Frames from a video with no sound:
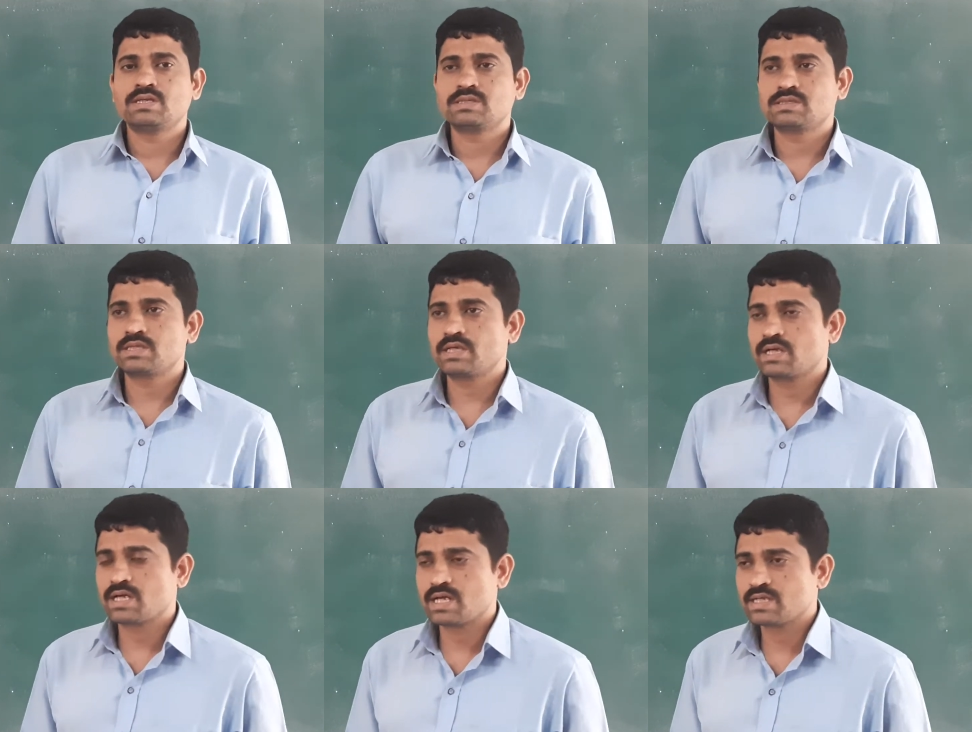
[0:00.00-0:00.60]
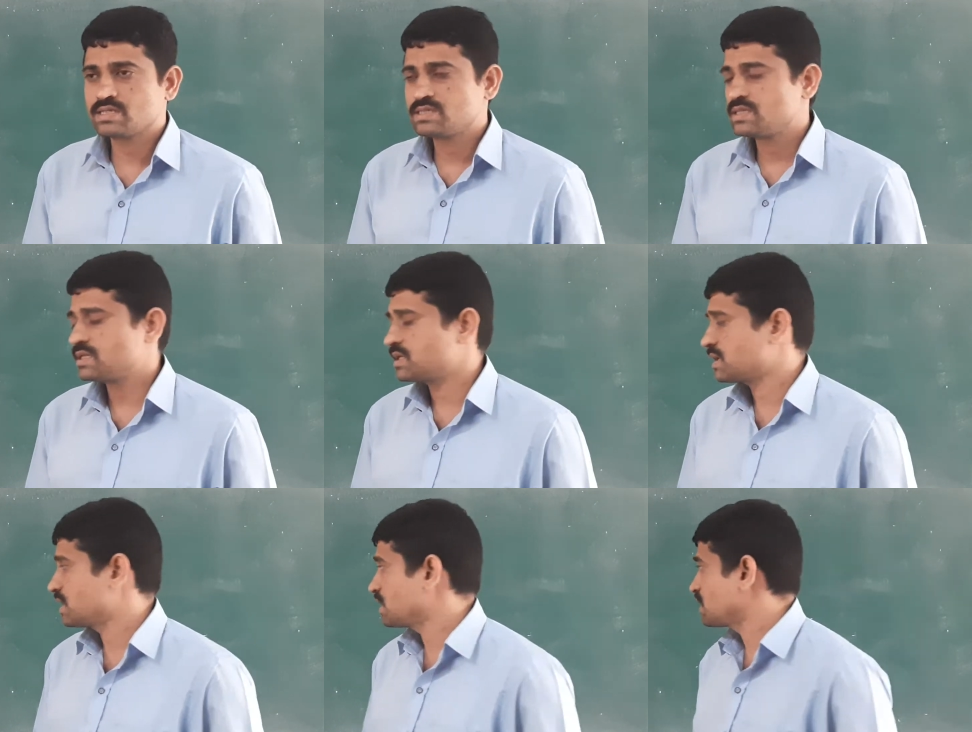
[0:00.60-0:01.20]
See guys,
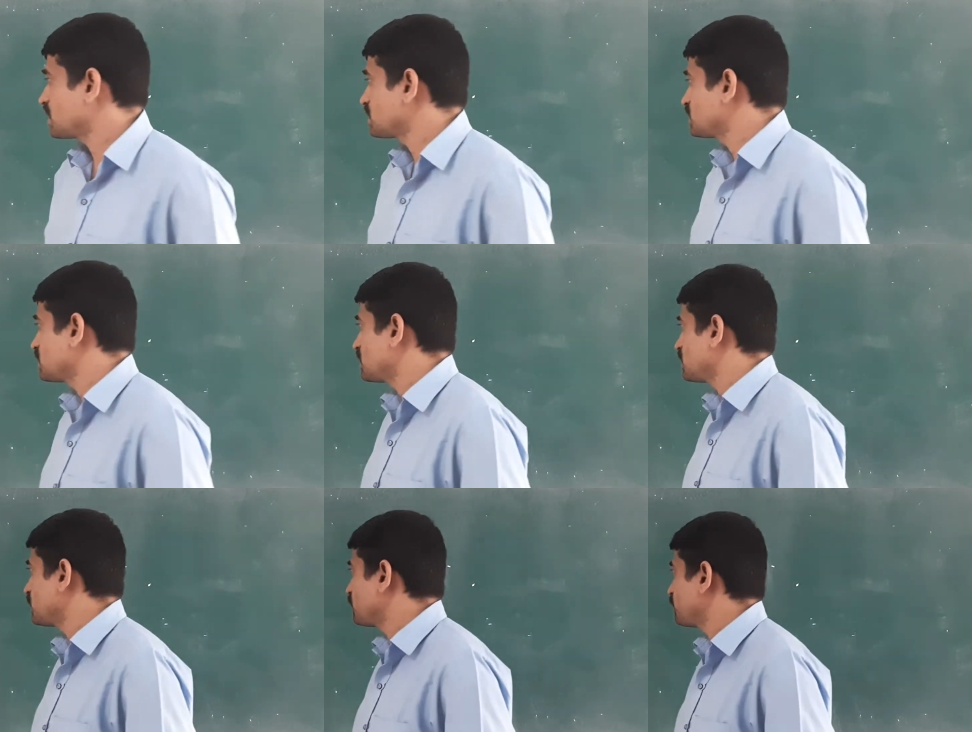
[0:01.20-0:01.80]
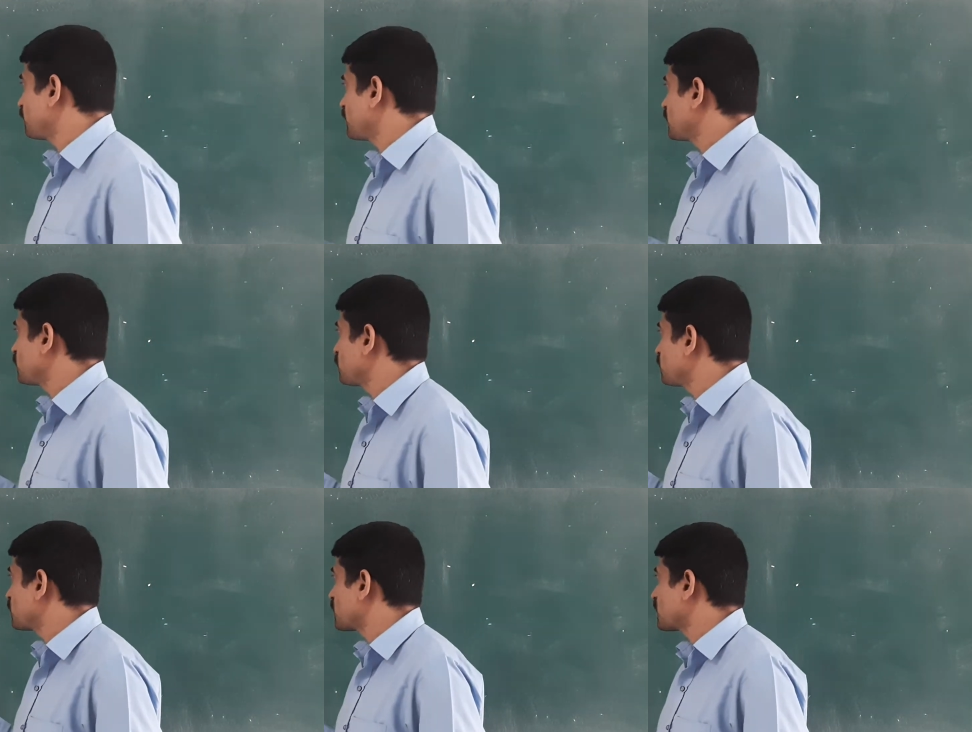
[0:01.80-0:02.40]
here is one
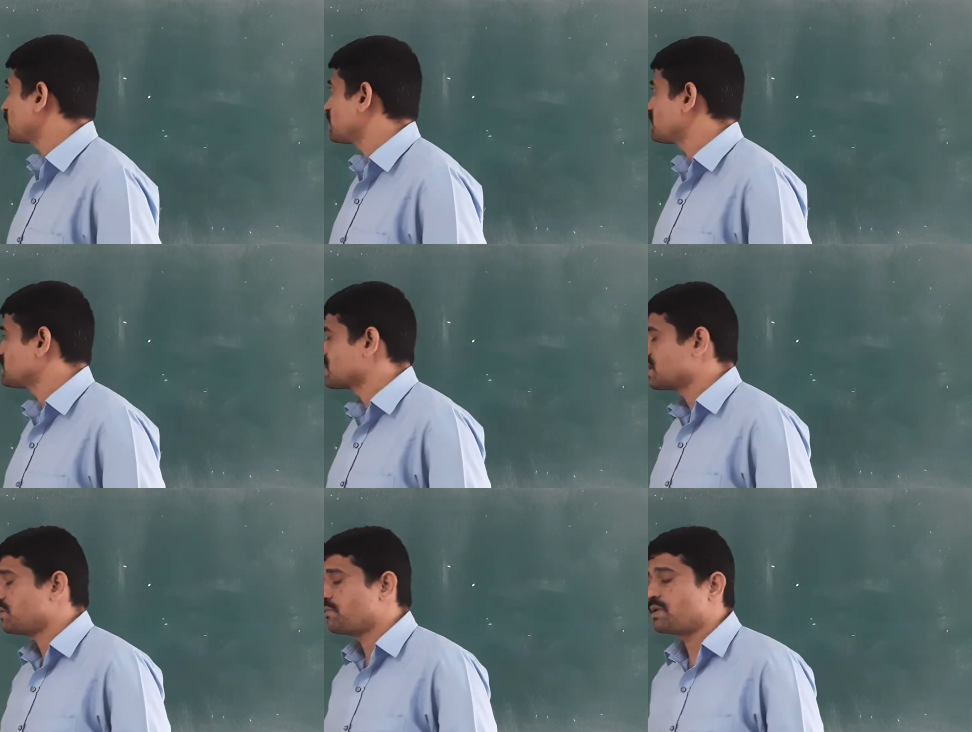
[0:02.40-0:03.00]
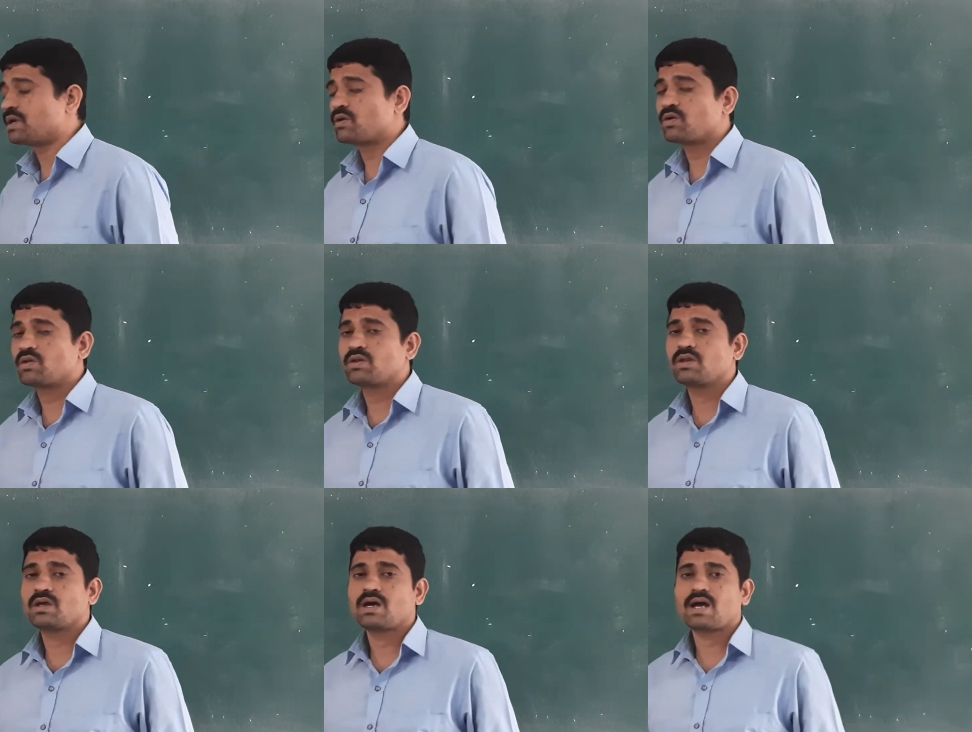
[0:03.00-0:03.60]
numerical is given
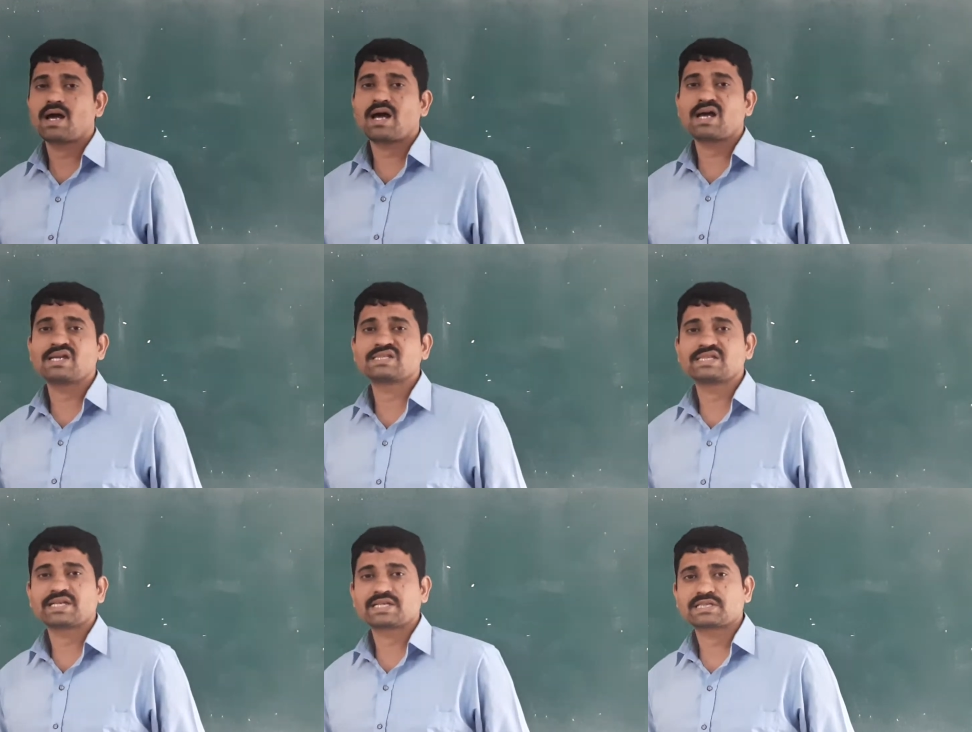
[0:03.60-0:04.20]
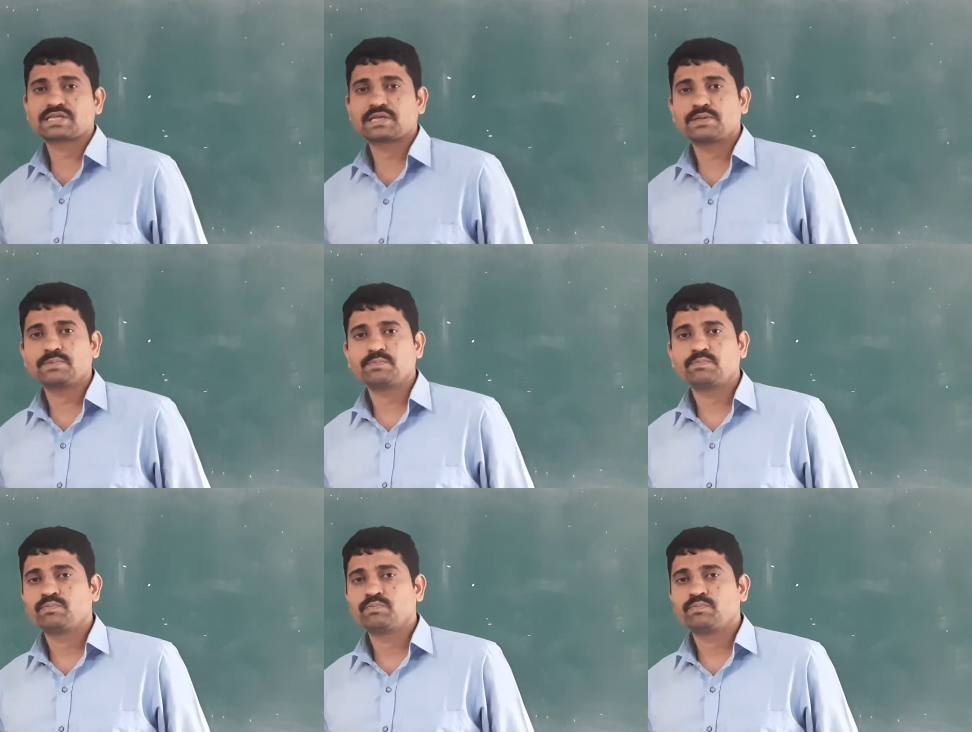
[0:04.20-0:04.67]
on I section.